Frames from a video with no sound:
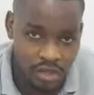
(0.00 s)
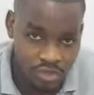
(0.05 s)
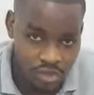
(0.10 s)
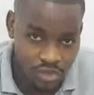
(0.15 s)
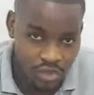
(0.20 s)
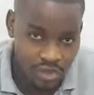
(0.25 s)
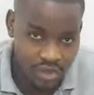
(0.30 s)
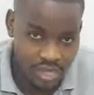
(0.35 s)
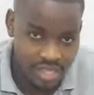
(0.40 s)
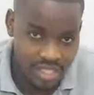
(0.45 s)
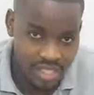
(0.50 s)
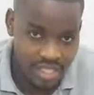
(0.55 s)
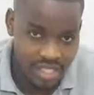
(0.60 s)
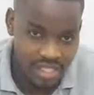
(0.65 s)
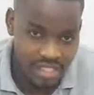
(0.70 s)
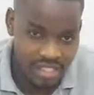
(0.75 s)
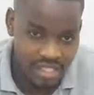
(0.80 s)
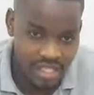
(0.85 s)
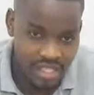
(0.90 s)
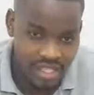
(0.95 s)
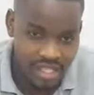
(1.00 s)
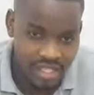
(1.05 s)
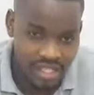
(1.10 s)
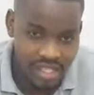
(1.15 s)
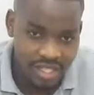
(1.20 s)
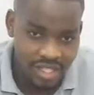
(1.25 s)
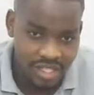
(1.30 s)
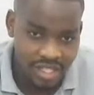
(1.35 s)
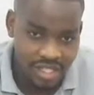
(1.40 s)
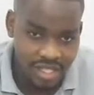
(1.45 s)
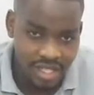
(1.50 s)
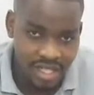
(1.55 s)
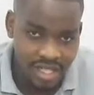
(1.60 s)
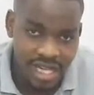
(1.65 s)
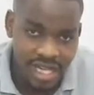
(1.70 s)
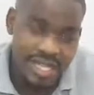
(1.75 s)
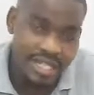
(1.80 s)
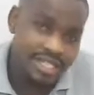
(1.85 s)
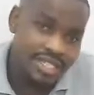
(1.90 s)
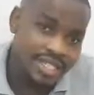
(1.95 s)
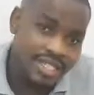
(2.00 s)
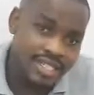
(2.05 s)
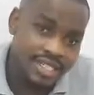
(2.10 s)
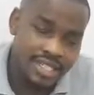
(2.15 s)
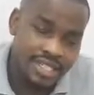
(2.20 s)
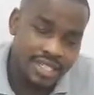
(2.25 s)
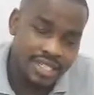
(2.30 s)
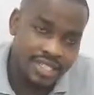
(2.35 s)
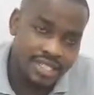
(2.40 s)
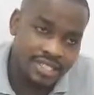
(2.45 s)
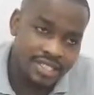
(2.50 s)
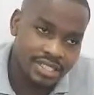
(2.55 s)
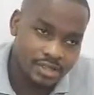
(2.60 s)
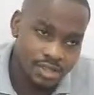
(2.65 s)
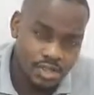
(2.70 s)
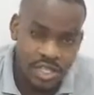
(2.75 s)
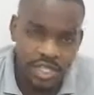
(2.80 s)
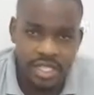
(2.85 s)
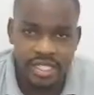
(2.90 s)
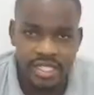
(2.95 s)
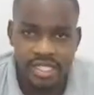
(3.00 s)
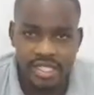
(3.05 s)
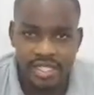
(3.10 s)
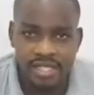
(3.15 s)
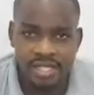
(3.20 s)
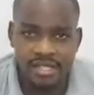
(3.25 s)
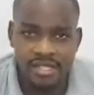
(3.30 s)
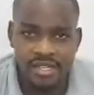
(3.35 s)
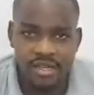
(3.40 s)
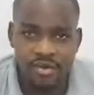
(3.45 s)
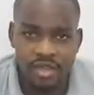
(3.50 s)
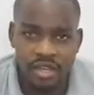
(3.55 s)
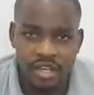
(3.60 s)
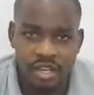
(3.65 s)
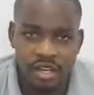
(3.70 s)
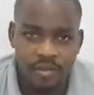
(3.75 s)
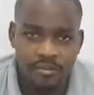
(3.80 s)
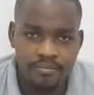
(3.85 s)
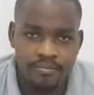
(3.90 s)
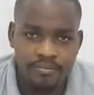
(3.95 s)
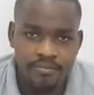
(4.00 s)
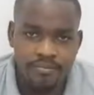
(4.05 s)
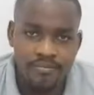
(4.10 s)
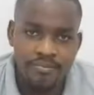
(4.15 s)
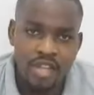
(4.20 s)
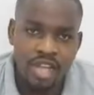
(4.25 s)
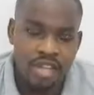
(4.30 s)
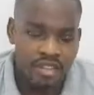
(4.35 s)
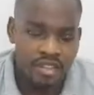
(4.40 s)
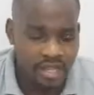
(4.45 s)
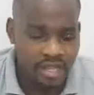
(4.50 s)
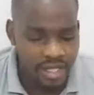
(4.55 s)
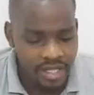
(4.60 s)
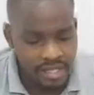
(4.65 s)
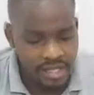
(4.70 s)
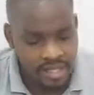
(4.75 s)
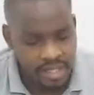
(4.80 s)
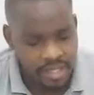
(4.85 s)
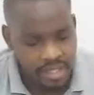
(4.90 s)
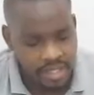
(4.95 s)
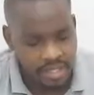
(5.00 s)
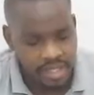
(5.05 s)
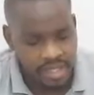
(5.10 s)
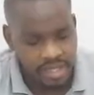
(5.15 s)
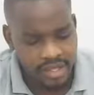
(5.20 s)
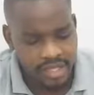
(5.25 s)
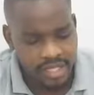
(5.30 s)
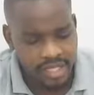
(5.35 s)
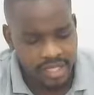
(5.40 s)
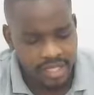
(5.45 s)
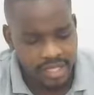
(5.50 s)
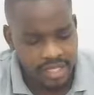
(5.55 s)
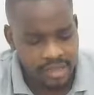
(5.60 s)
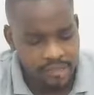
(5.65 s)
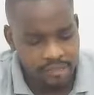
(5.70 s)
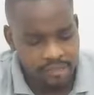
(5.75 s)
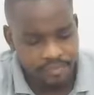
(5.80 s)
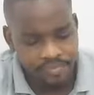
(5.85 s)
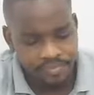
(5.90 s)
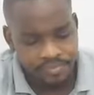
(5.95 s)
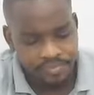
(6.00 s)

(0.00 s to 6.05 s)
you trust and try discussing with him. Then thirdly,